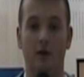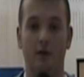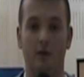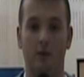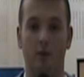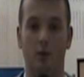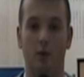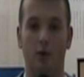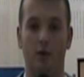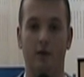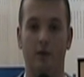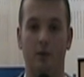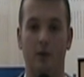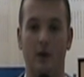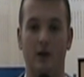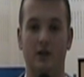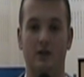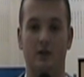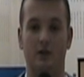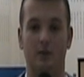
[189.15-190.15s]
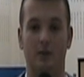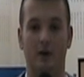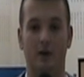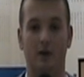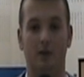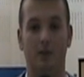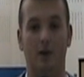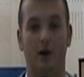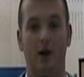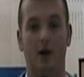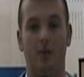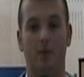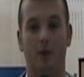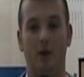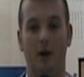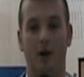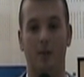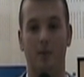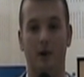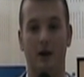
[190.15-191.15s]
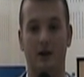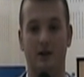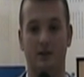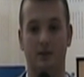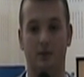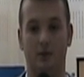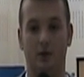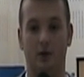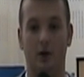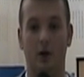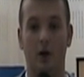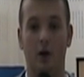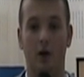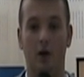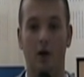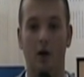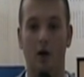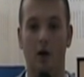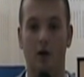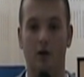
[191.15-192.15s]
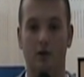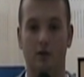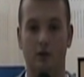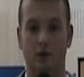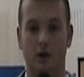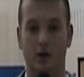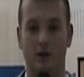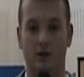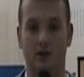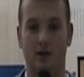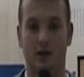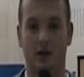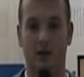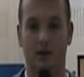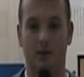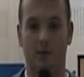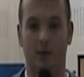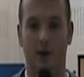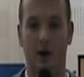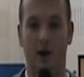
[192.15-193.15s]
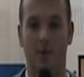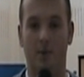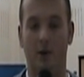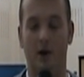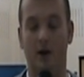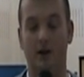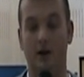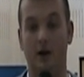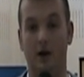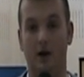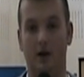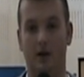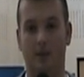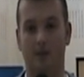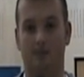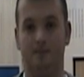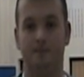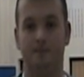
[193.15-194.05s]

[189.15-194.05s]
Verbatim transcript: For more information about the Pirate Pride basketball, log on to charlestownpiratepride.com.